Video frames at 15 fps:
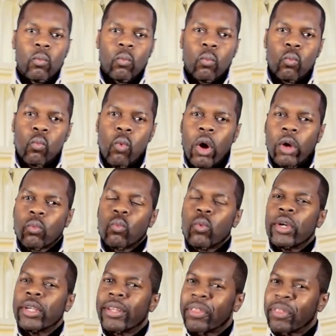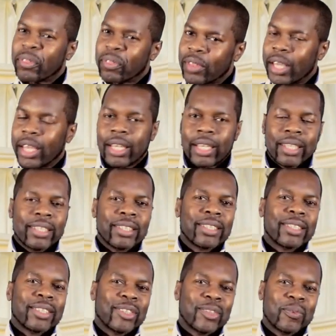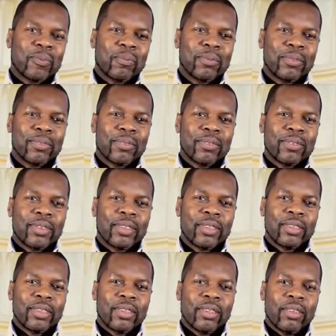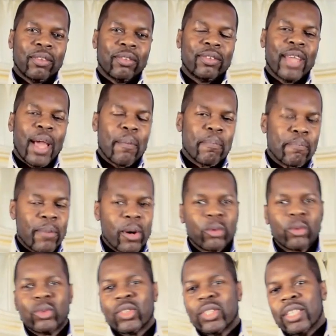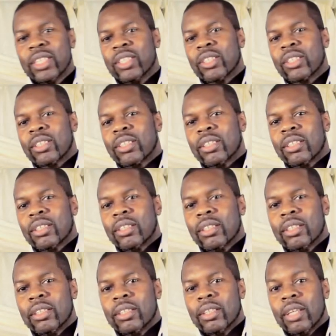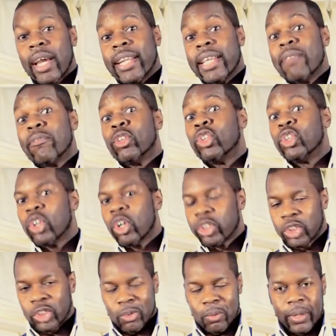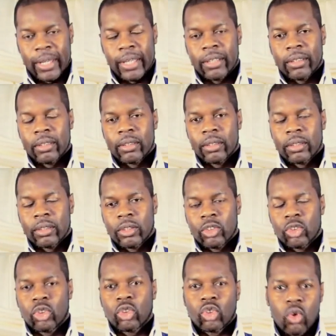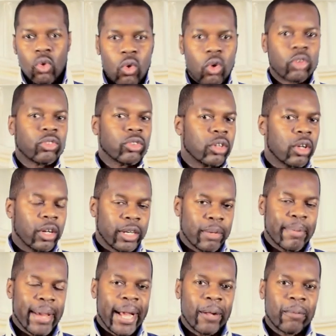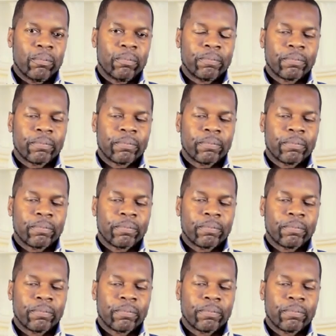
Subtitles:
what were the things that Moses and even Joshua talked to God about?